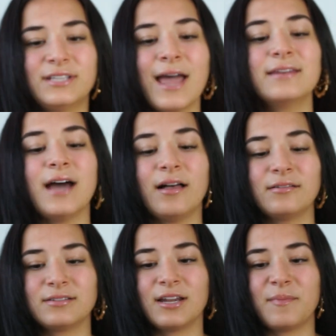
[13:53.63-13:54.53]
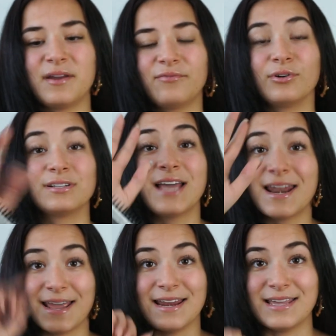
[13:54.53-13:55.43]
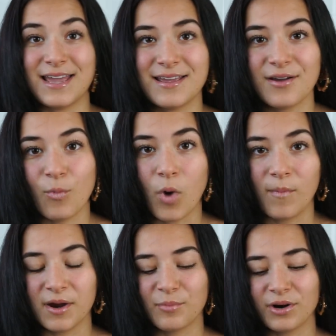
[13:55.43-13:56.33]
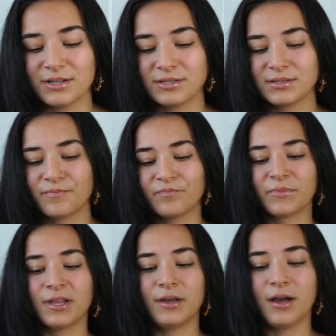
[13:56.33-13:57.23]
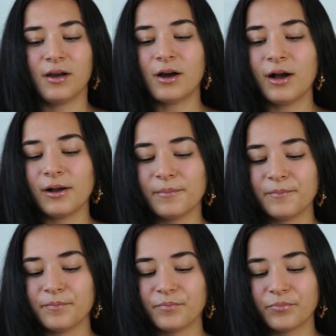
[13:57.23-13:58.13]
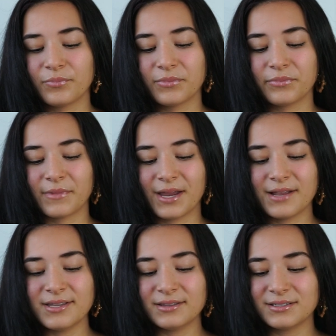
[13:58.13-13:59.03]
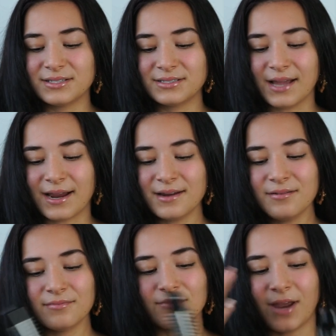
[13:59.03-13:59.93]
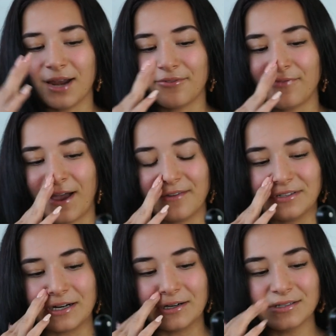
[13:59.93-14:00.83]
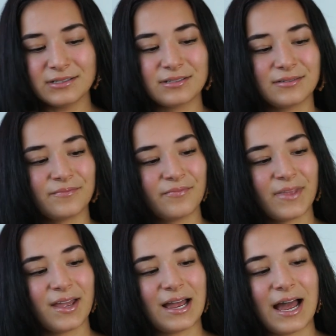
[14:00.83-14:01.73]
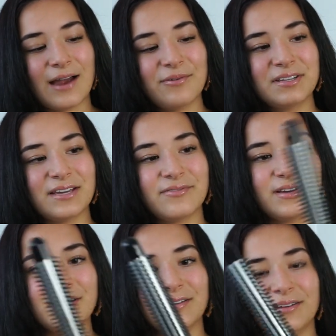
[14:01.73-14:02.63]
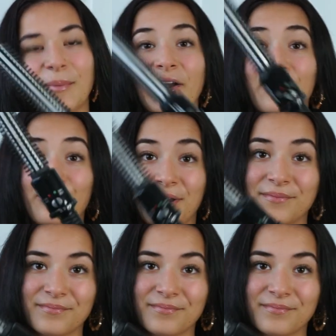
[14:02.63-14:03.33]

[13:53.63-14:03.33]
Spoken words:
$10 that I paid for, $10.88 Walmart price. And I think the design out of 5 stars, I would give it about a 3.